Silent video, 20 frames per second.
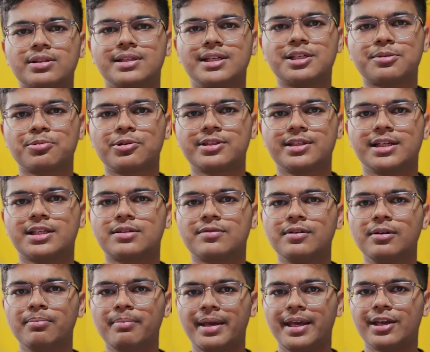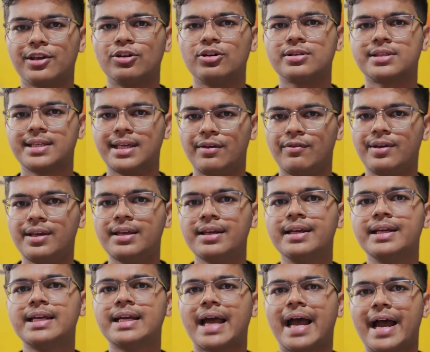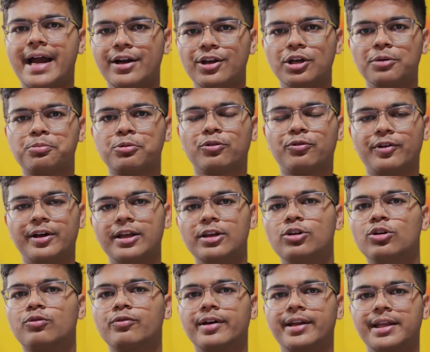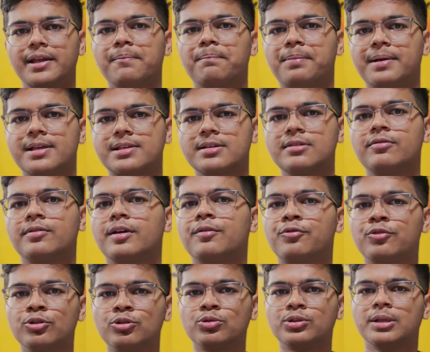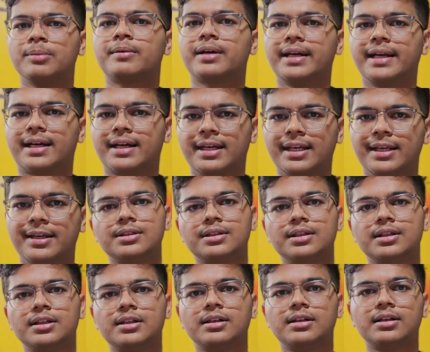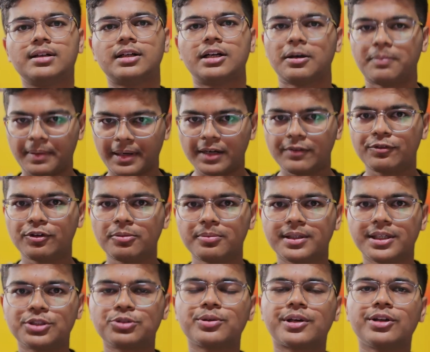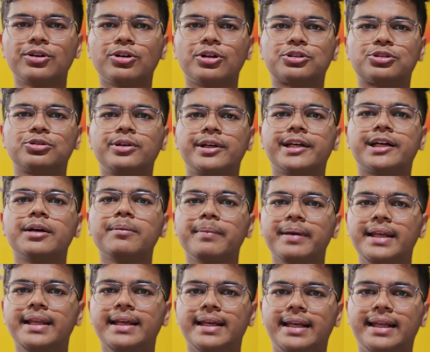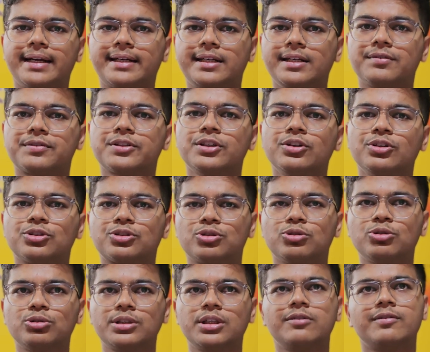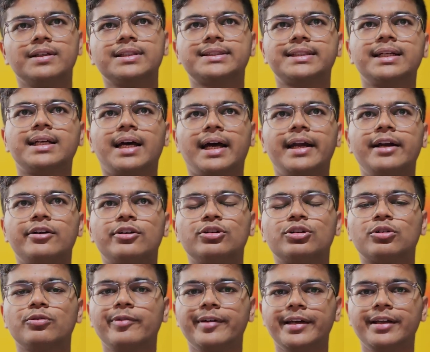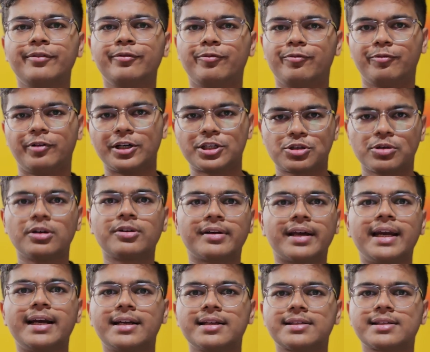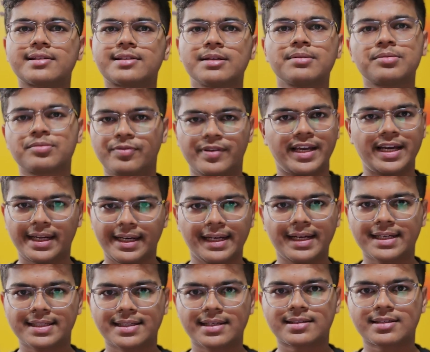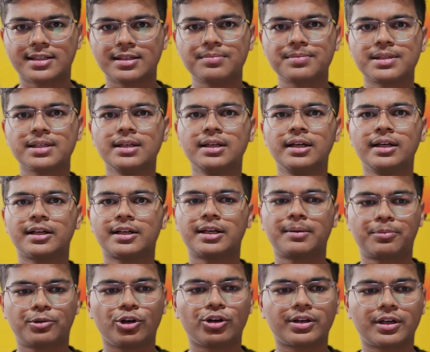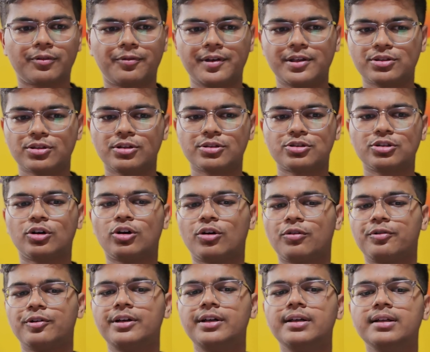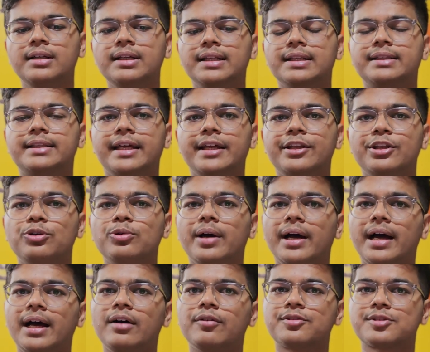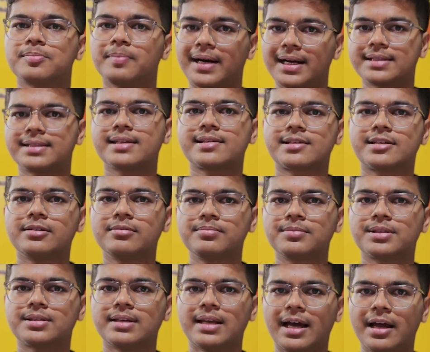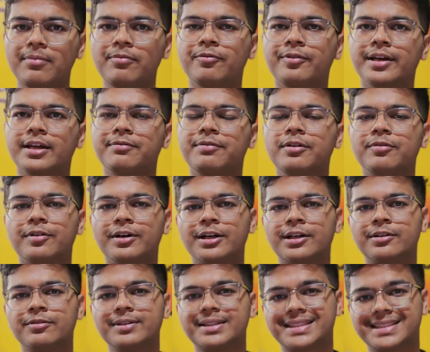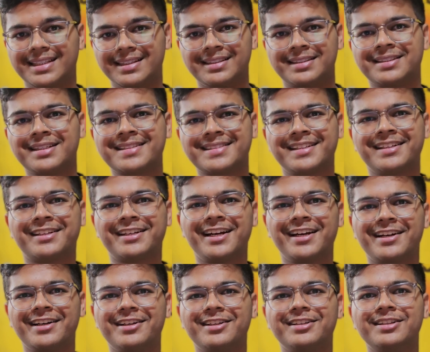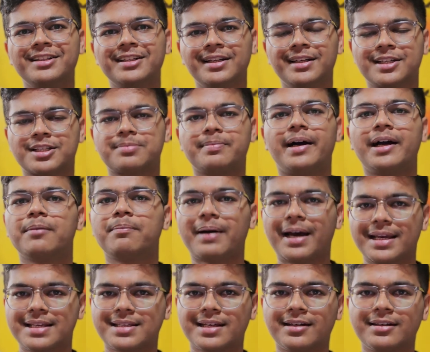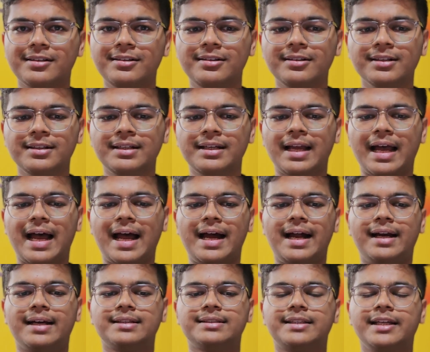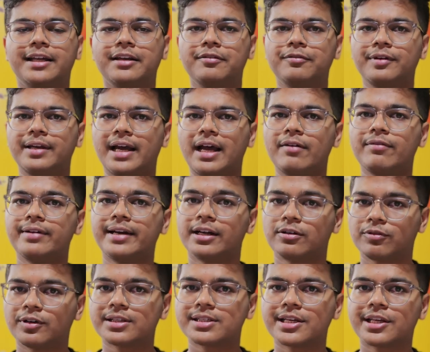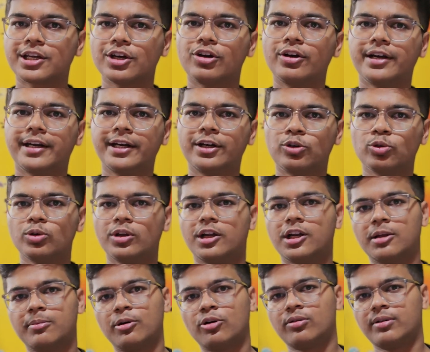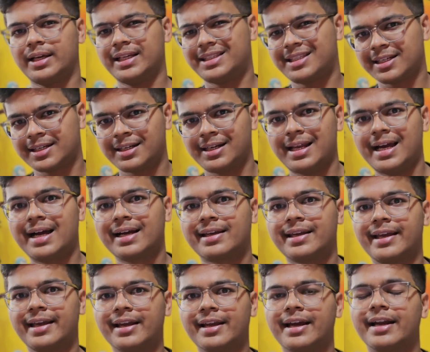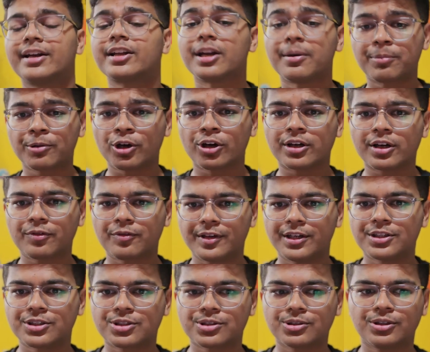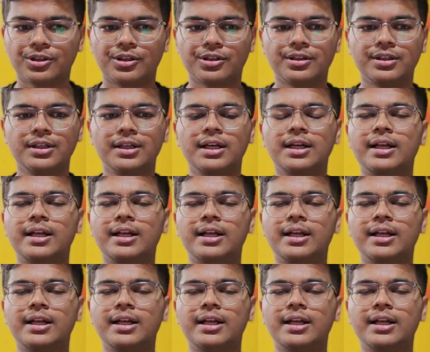So these projects will make your CV and your profile look very impressive if you do them correctly. Apart from these, you can also take up many electives. So the ones that I took were virtual reality systems, VR AR systems, cryptography is also offered. Then you have smart systems lab, where we worked with sensors and created a smart bicycle. And then we have network security to learn about ethical hacking and cryptography and so on.